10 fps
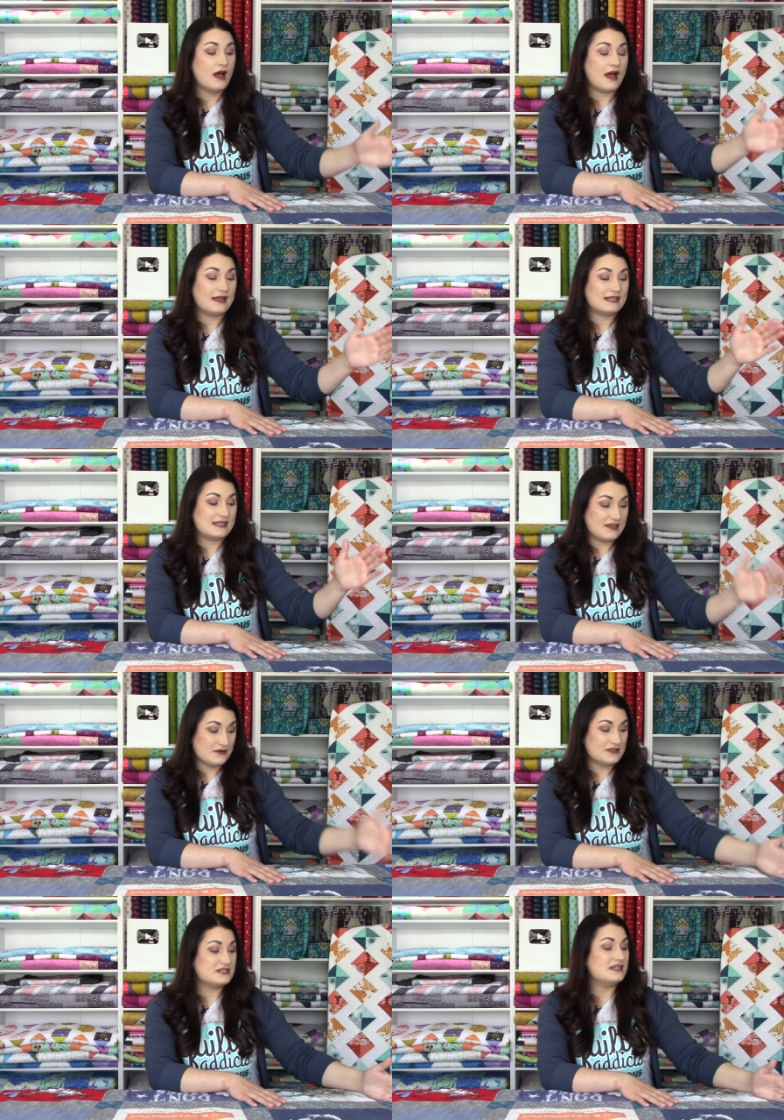I
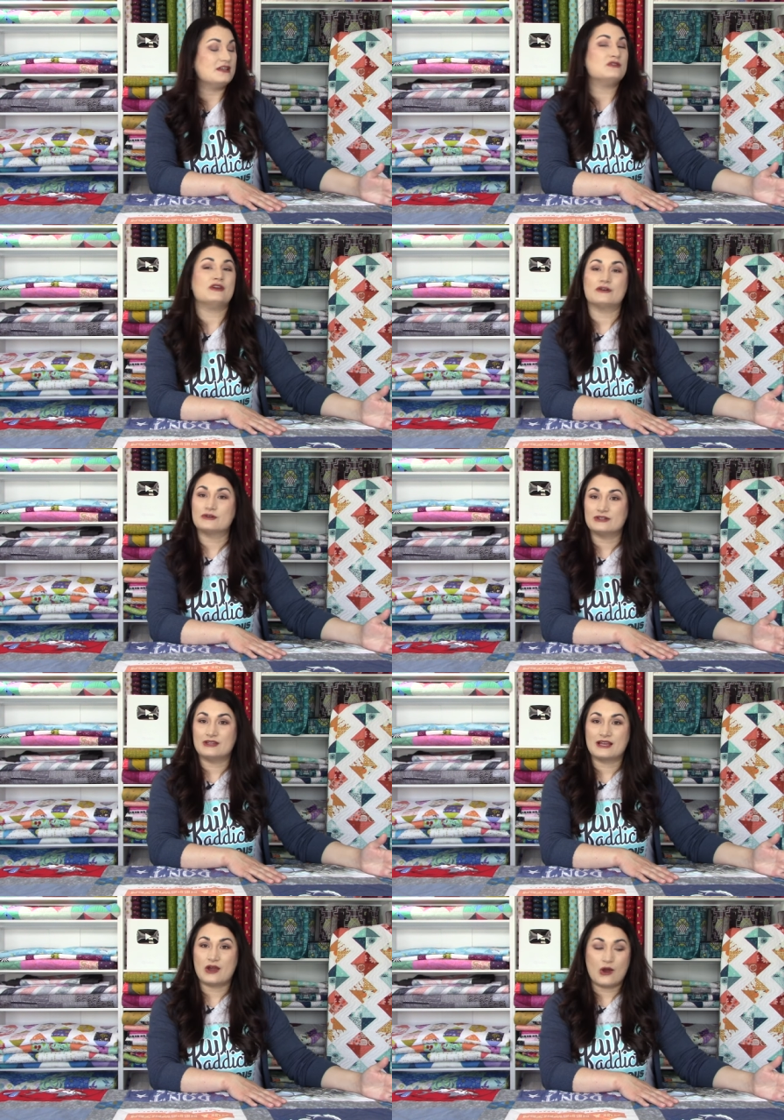guarantee they're going to like